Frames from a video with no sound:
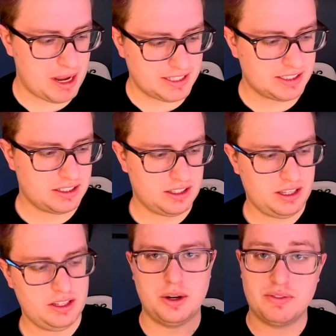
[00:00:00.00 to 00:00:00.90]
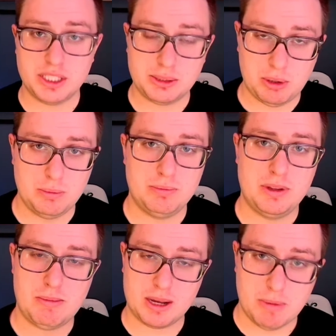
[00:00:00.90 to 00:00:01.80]
basically your fish poop.
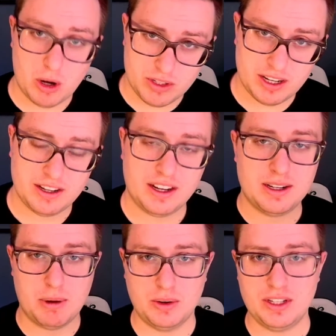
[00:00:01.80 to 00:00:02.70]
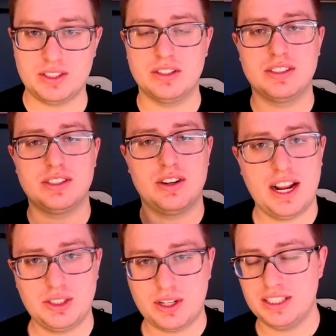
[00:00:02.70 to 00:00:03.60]
They make ammonia, and ammonia turns into
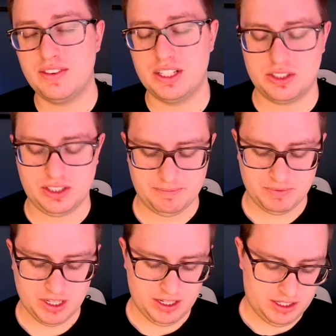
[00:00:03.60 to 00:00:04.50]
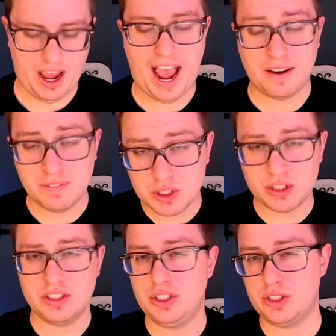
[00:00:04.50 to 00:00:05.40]
nitrates eventually.
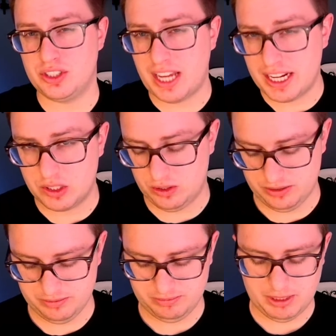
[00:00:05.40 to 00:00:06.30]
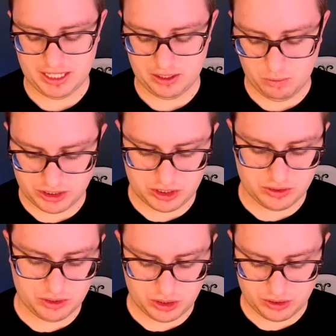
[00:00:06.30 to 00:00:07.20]
After your cycle, meaning once
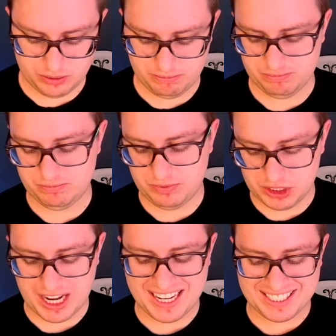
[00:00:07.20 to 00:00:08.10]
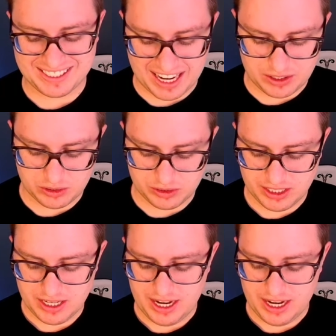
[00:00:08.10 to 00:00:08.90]
your fish tank is cycled,